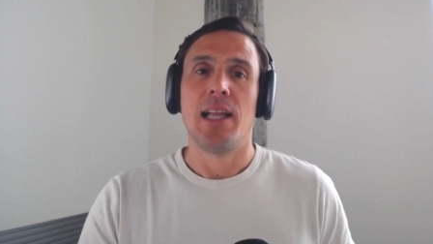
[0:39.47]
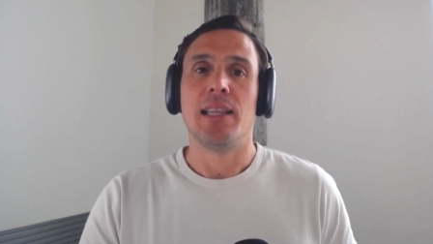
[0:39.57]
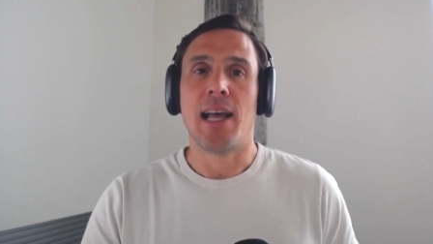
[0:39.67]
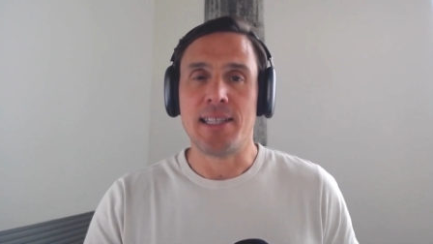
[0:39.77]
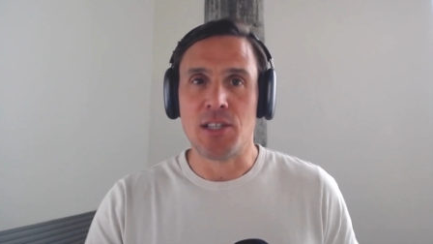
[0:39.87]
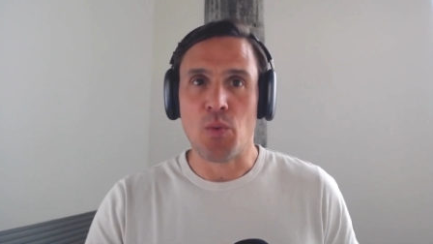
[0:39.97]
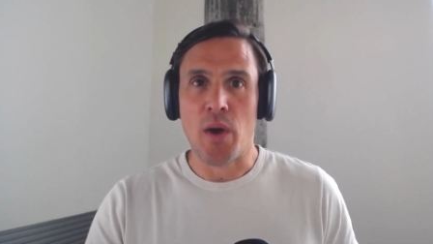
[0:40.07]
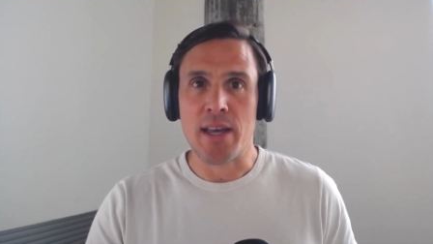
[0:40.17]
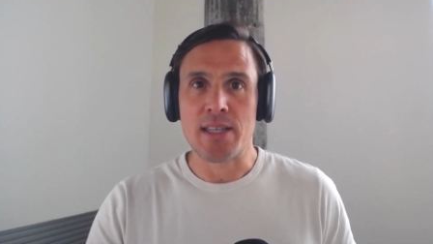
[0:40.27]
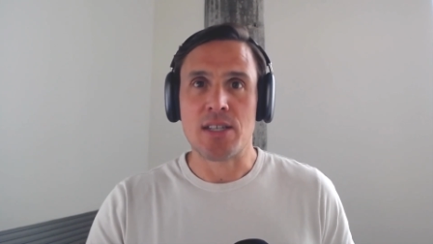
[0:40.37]
License
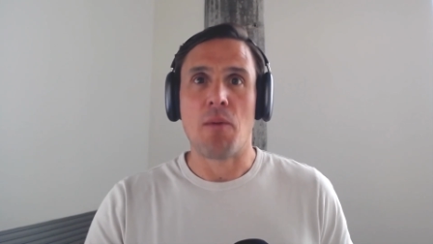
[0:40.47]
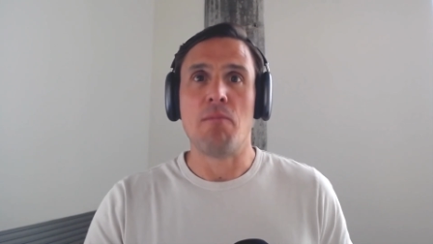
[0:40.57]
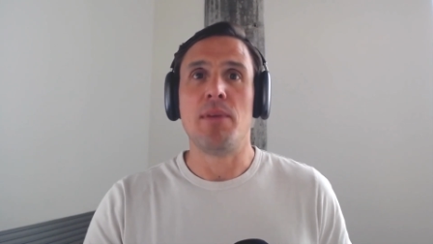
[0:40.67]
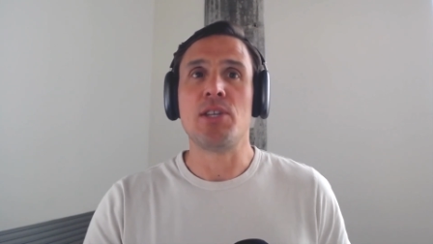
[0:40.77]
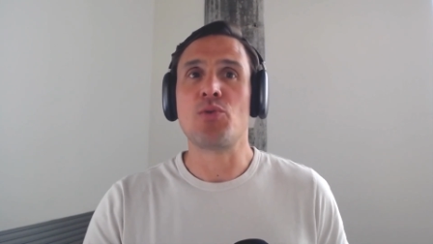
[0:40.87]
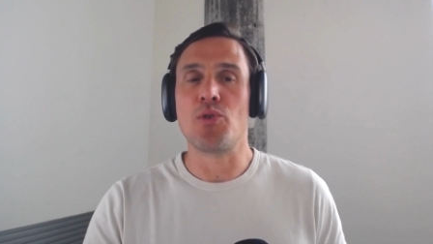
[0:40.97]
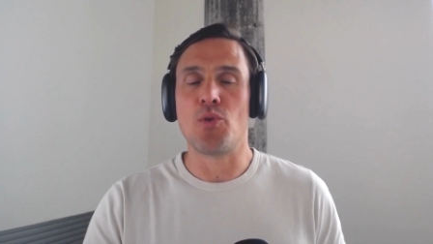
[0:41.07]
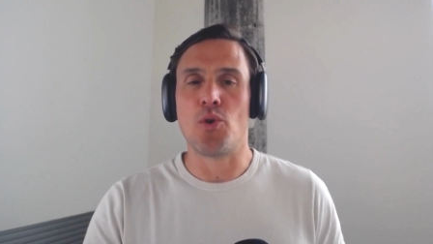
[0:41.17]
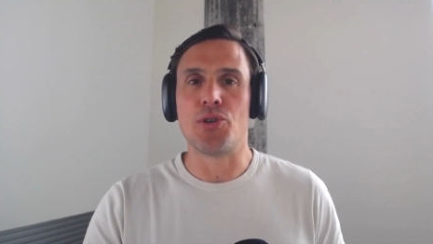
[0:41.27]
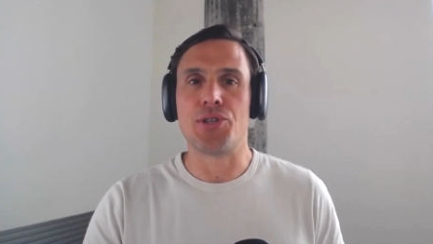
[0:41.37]
waste, missed
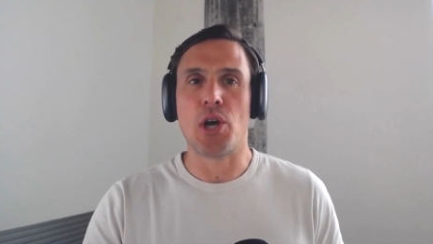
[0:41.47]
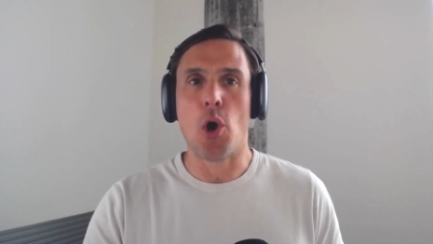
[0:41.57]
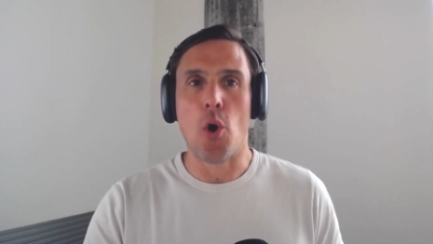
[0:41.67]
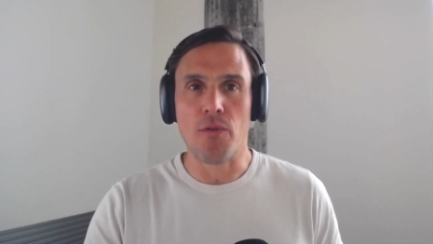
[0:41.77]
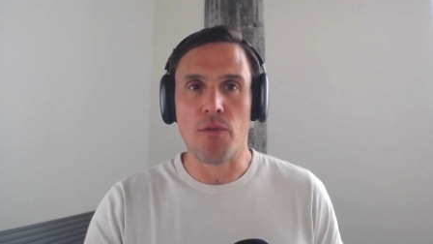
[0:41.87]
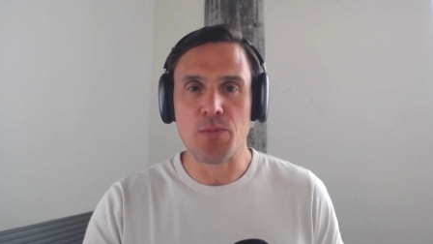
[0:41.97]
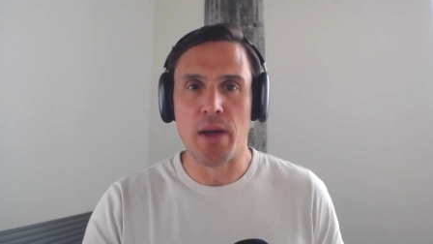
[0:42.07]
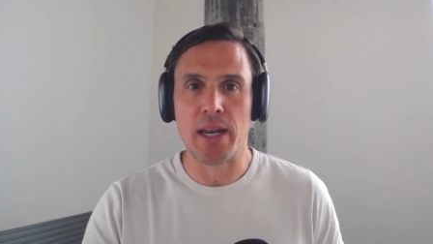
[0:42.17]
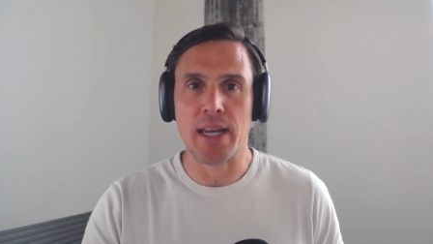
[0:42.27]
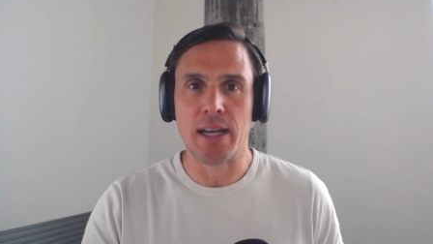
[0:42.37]
renewals,
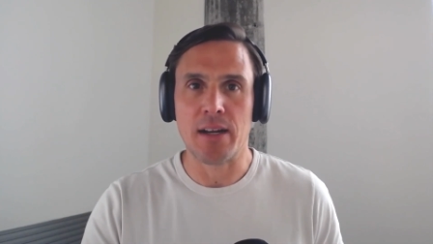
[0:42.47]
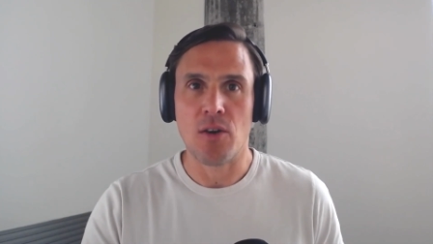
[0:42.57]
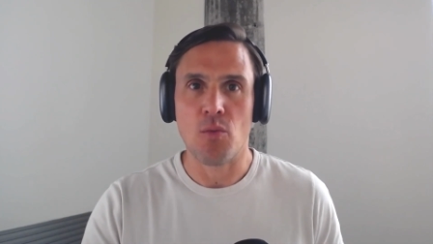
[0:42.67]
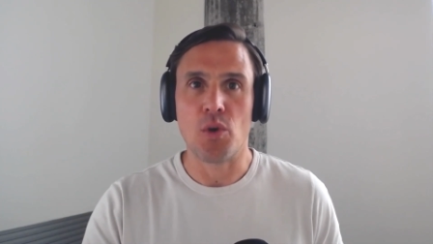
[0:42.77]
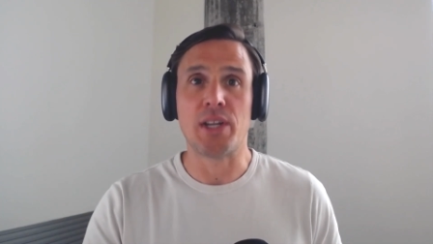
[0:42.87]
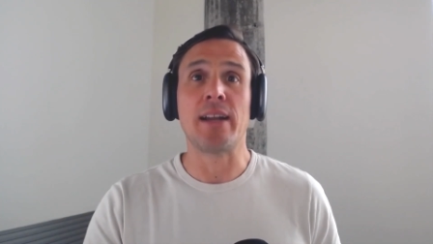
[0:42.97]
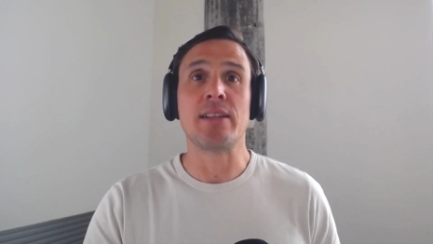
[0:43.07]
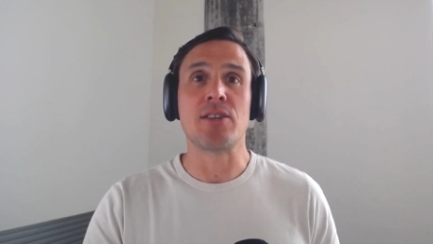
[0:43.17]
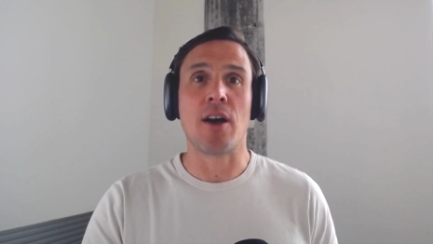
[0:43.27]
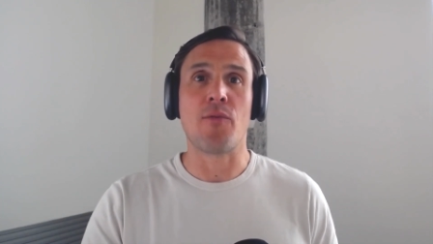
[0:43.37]
overspending, redundant
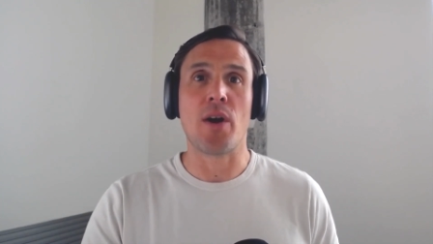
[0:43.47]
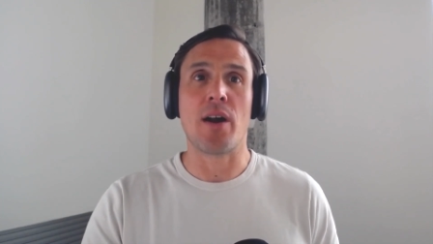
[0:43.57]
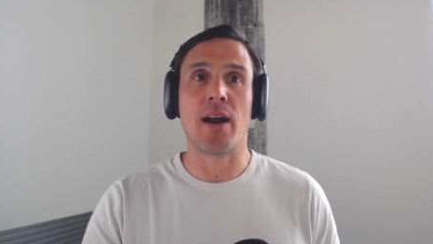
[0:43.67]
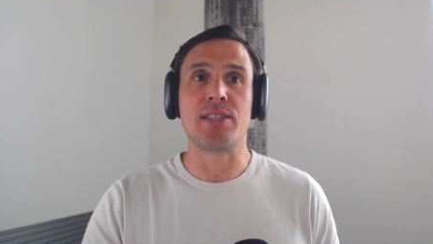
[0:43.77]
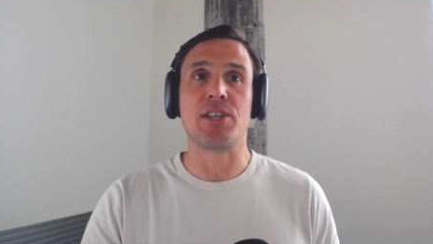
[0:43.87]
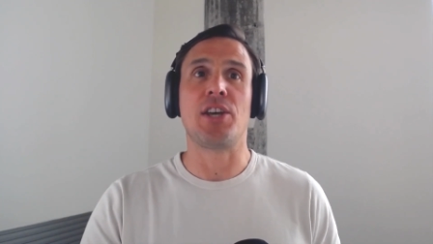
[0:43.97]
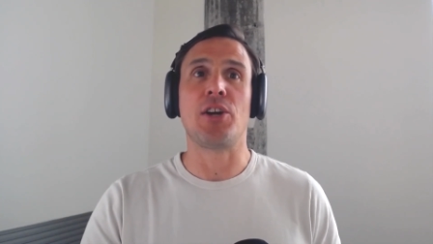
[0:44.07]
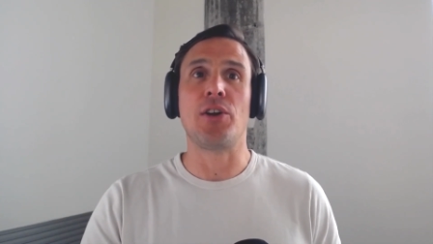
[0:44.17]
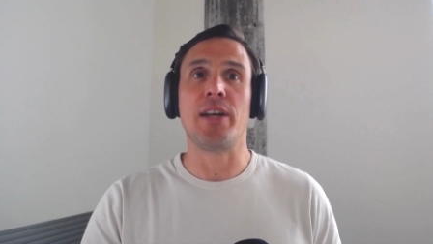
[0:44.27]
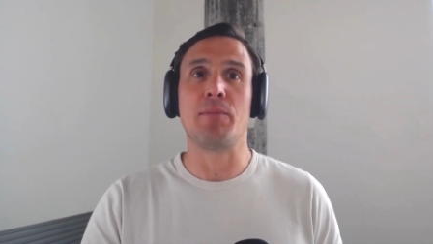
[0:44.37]
software, and
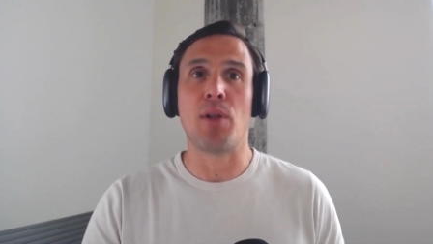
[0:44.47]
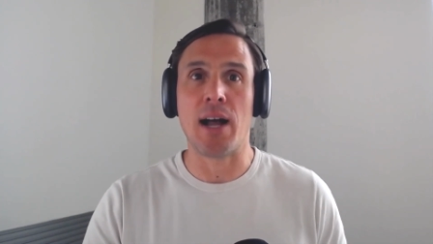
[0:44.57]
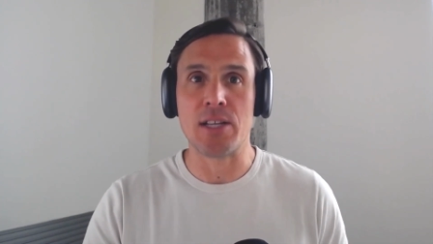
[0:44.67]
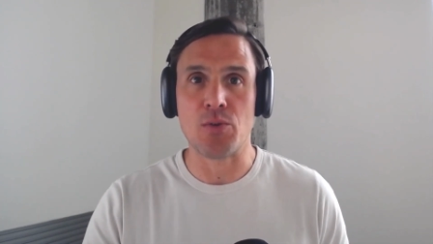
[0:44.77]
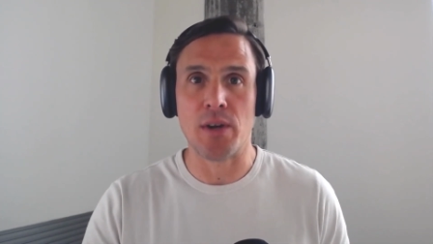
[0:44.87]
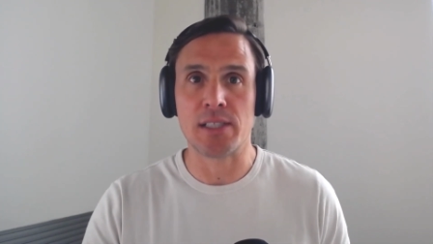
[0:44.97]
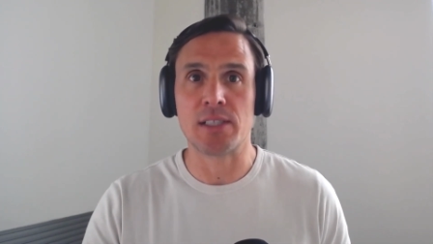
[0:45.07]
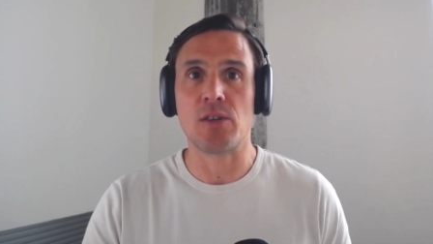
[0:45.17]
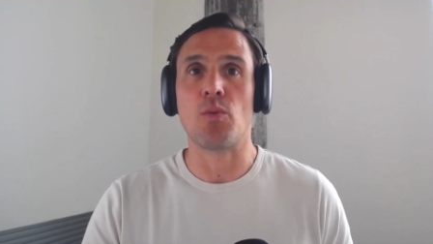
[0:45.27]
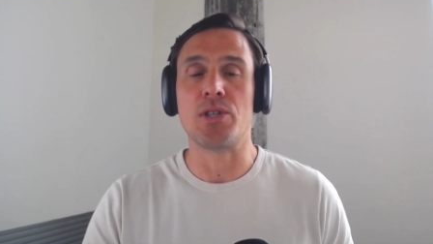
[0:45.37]
security and compliance
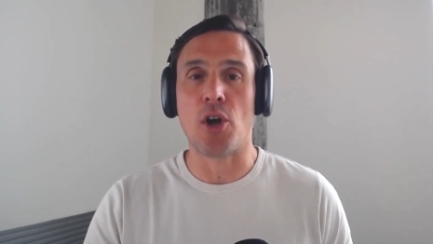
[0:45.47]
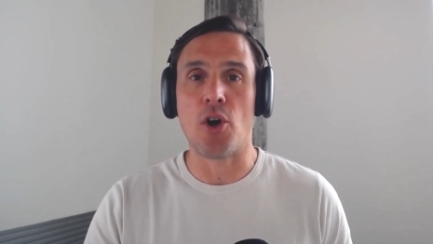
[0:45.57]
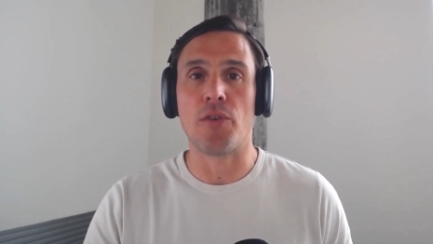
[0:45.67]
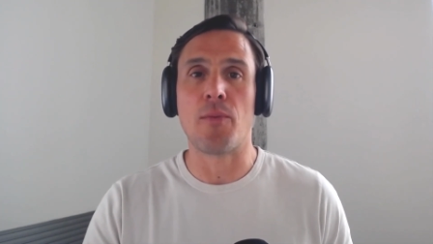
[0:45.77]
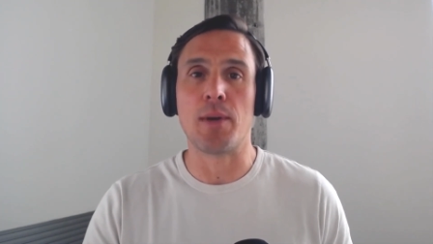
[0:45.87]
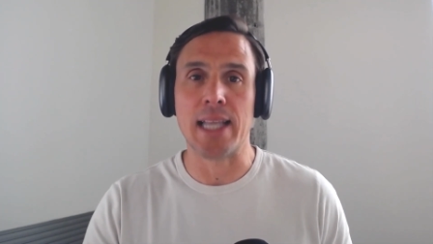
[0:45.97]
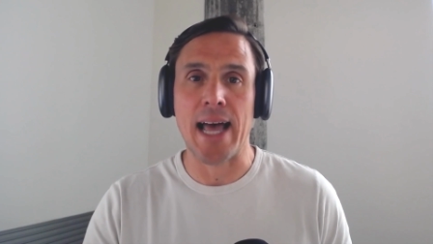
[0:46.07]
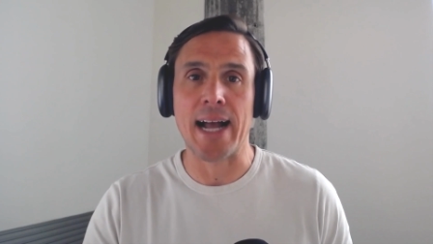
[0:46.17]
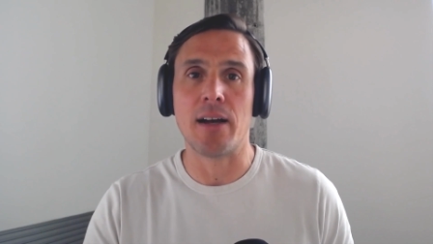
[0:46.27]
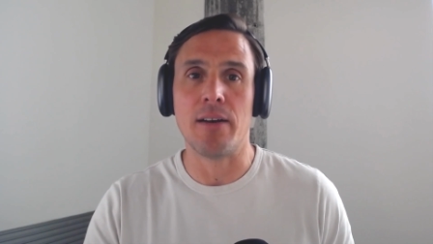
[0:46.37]
risks result from a
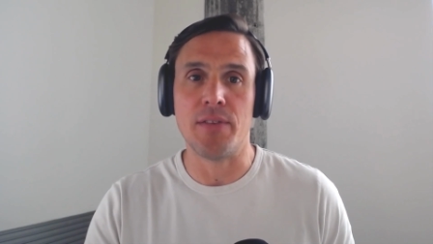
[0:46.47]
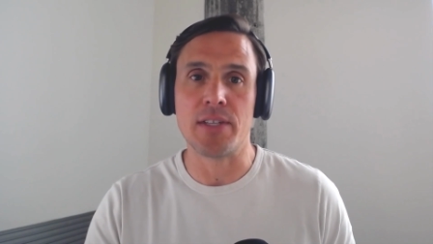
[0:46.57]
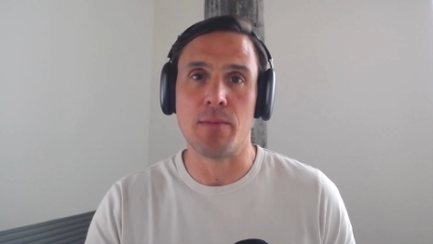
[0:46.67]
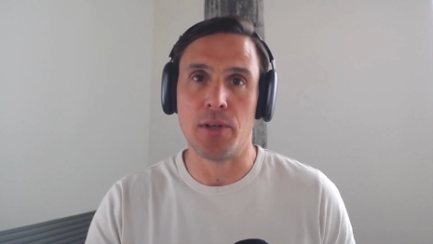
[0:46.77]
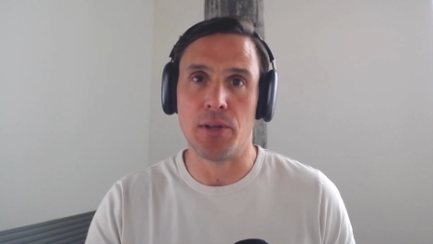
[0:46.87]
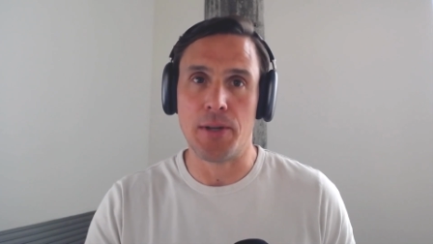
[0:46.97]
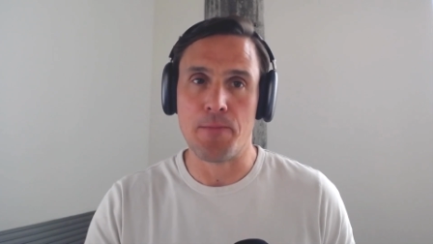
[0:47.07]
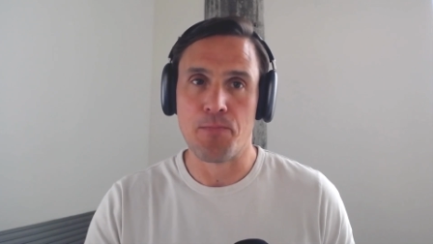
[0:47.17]
lack of visibility.